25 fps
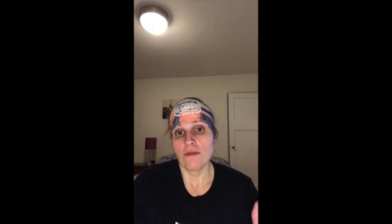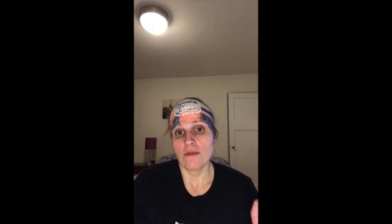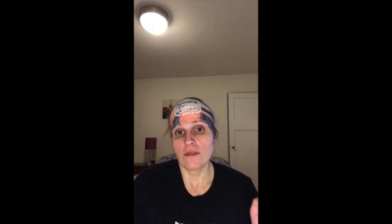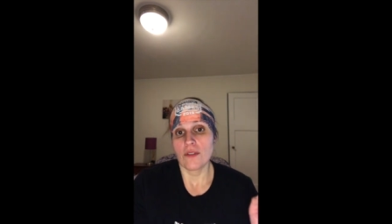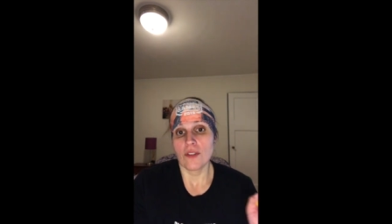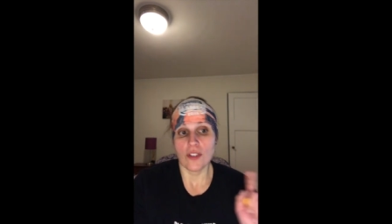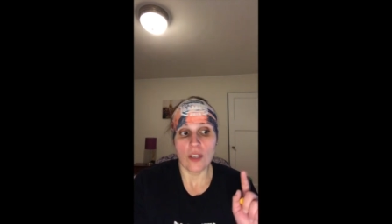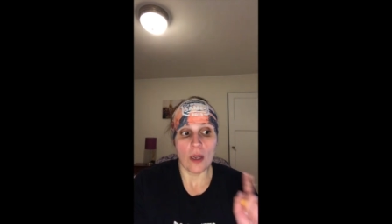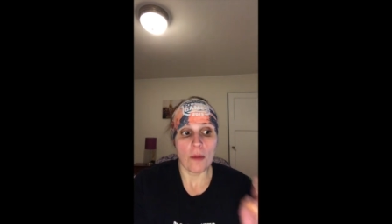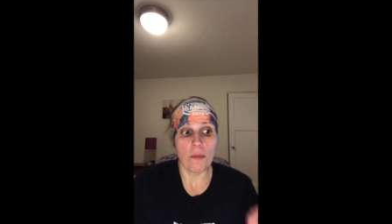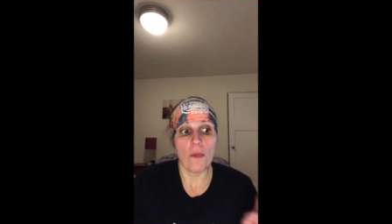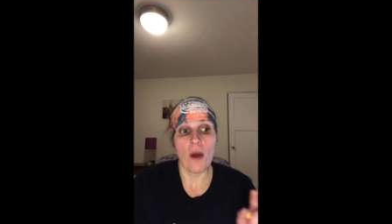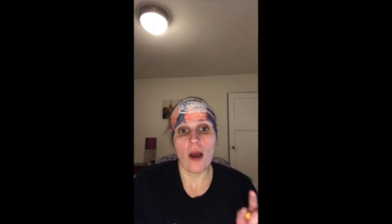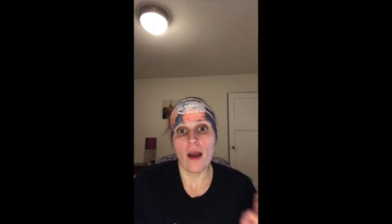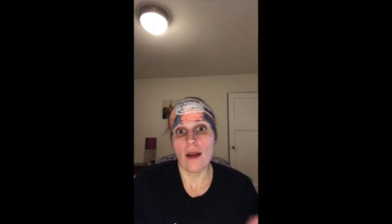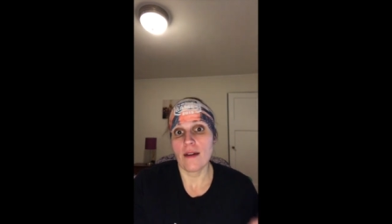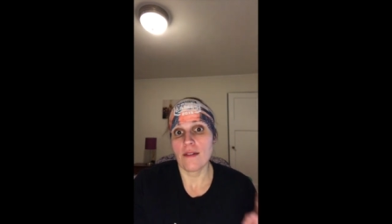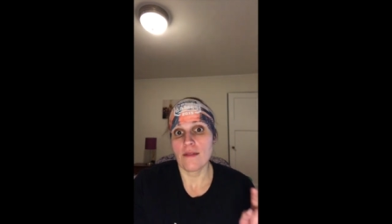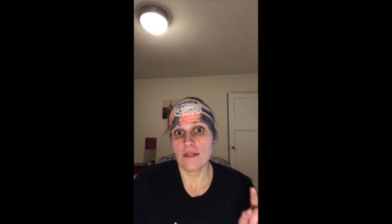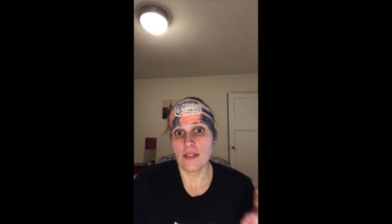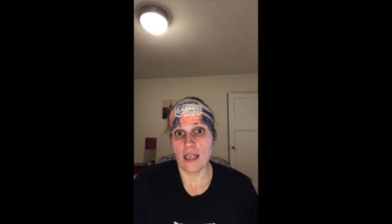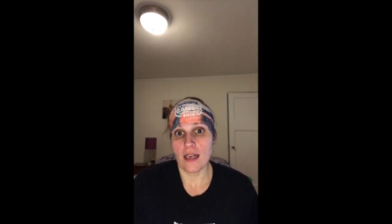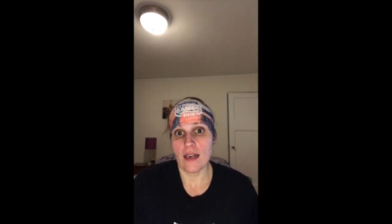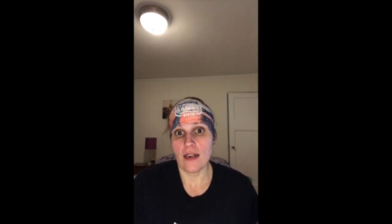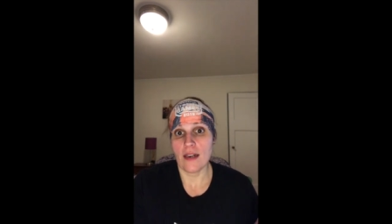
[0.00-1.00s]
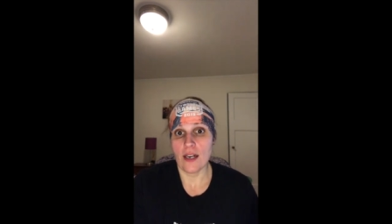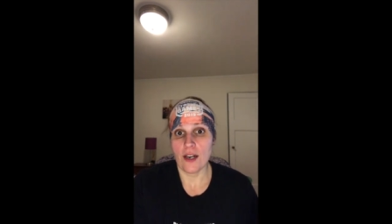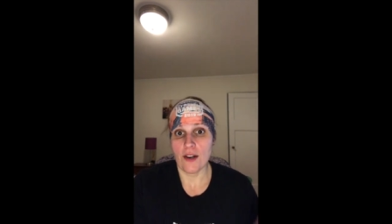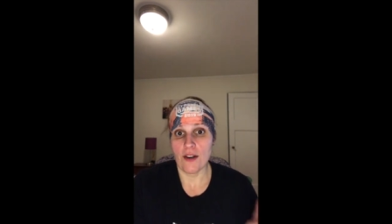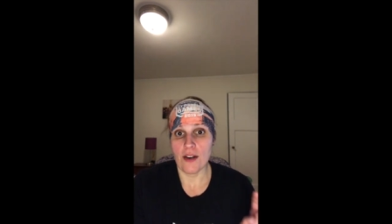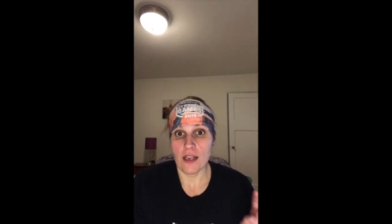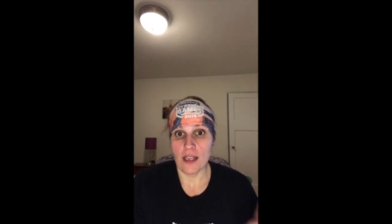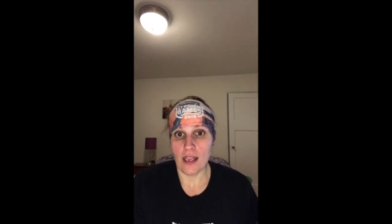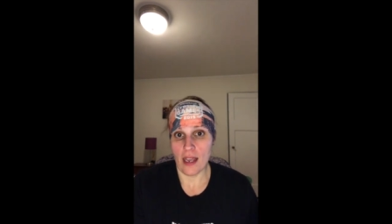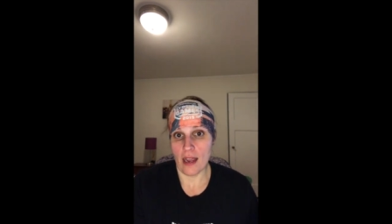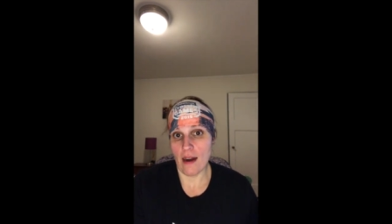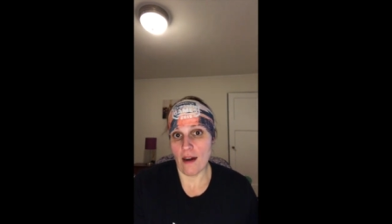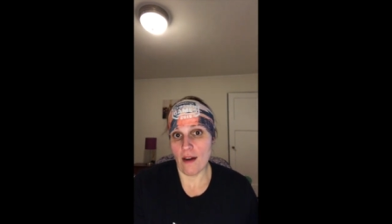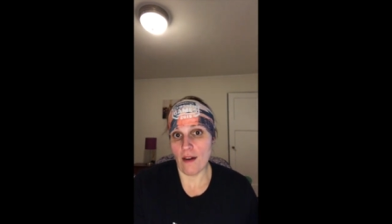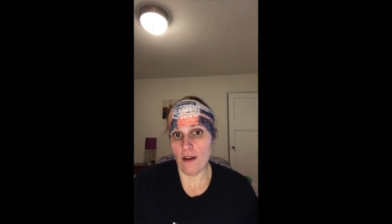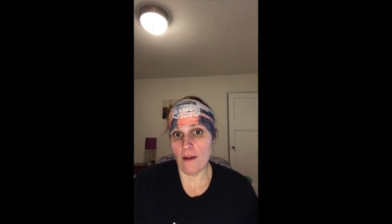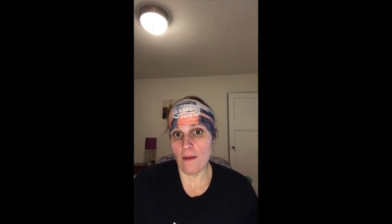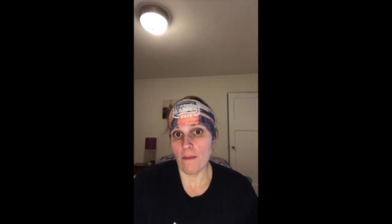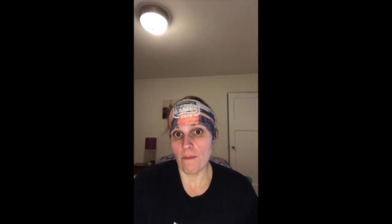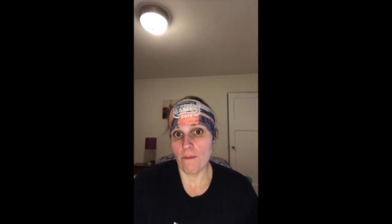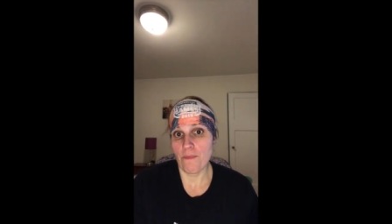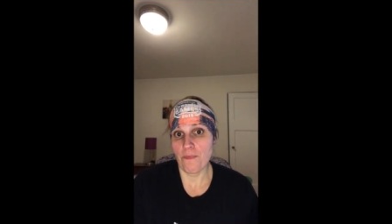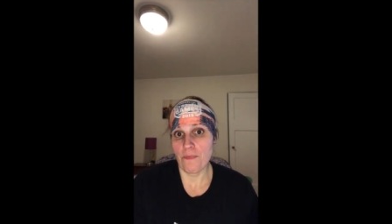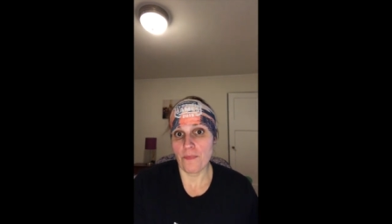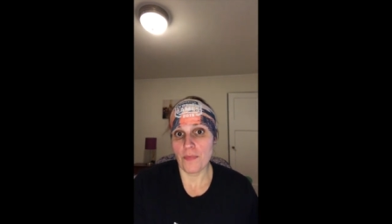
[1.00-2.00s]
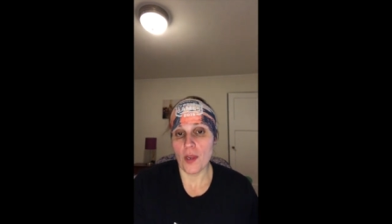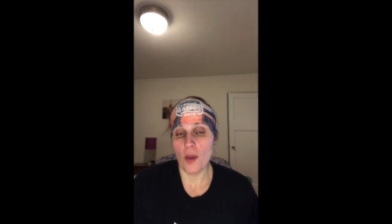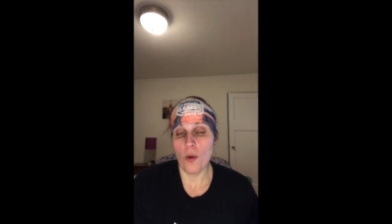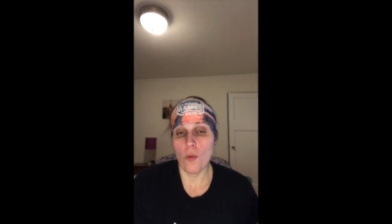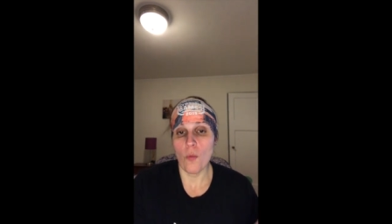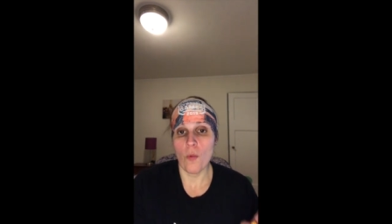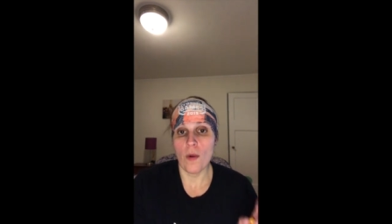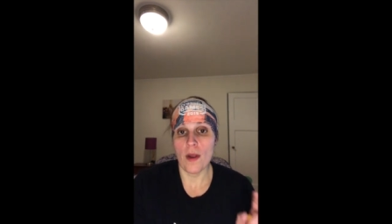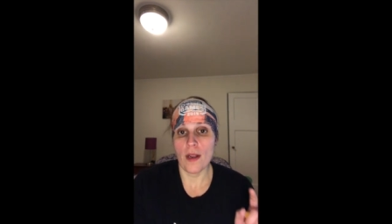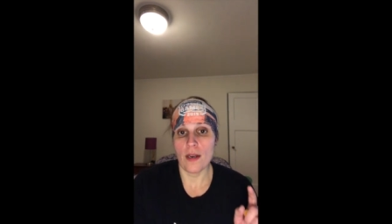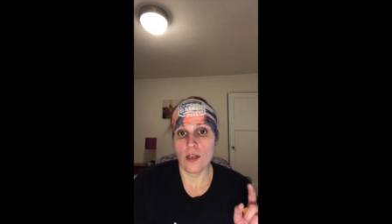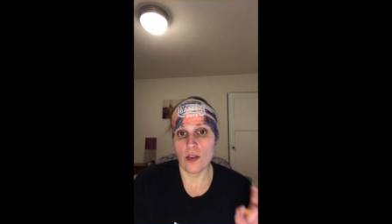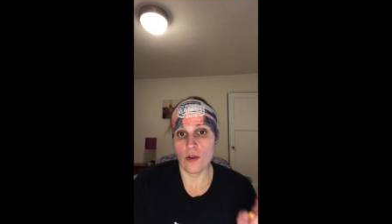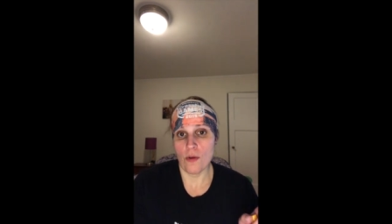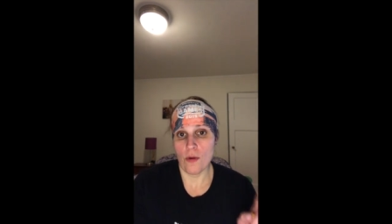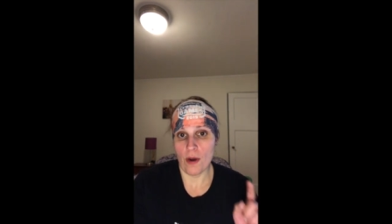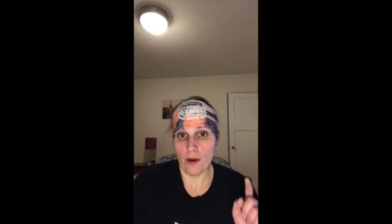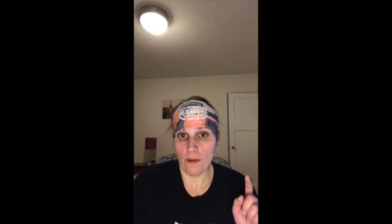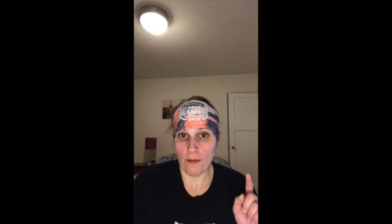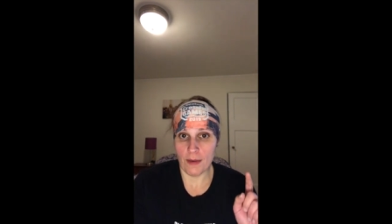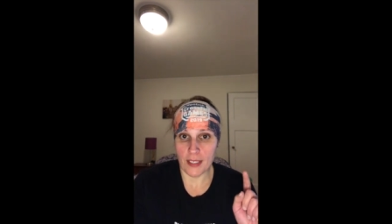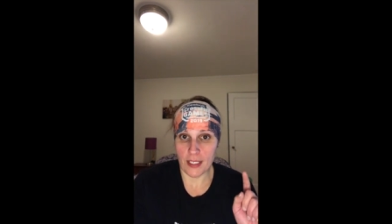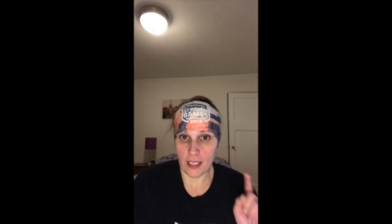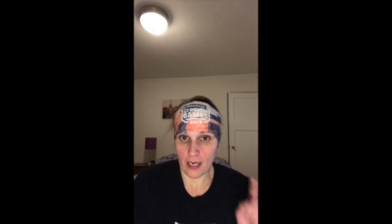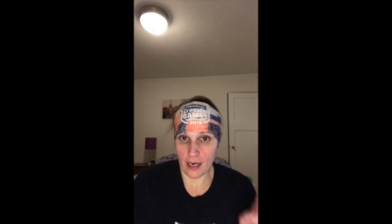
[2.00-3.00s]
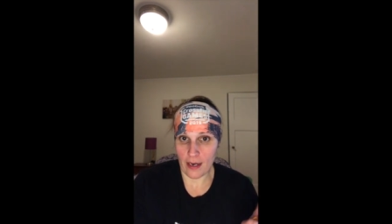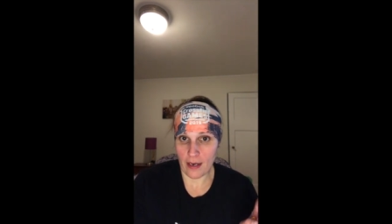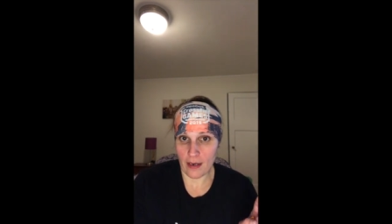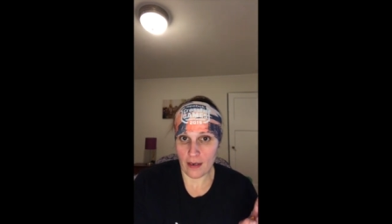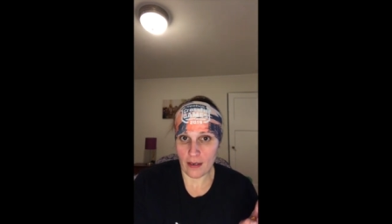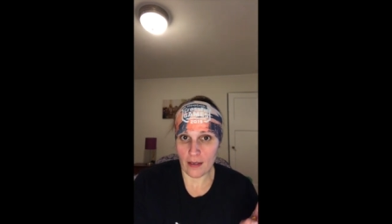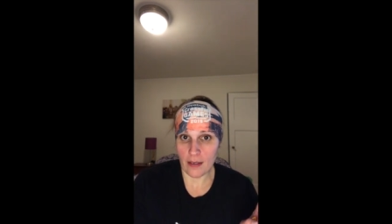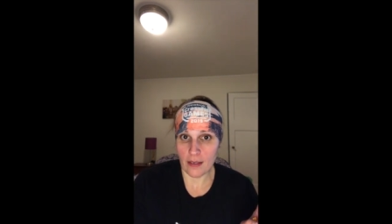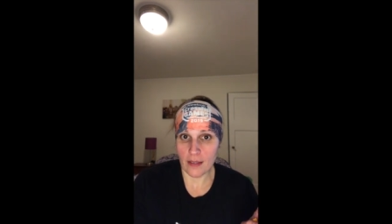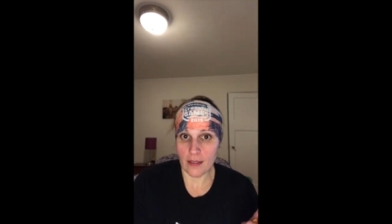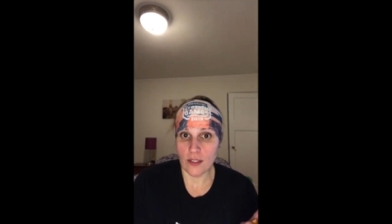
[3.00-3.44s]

some kind of secondary care when you are retired.